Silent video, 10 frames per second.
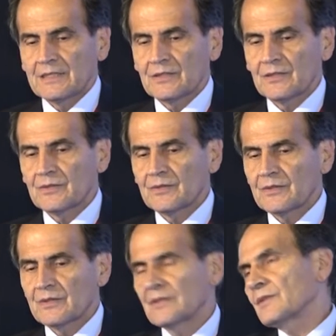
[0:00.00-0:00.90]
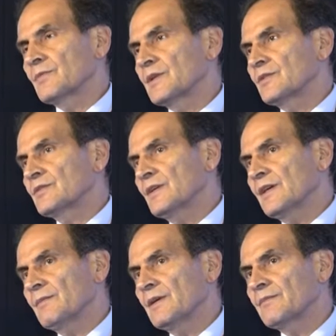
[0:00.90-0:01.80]
So when you
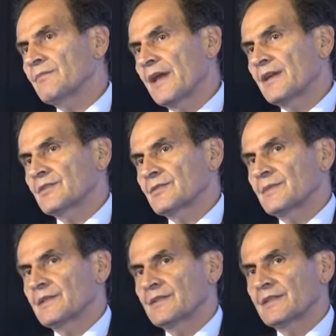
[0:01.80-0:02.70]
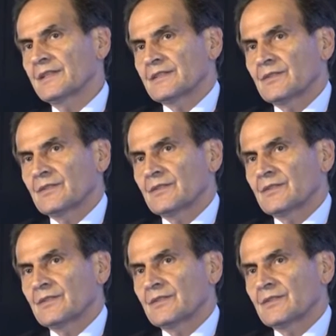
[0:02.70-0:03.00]
talk about management, okay,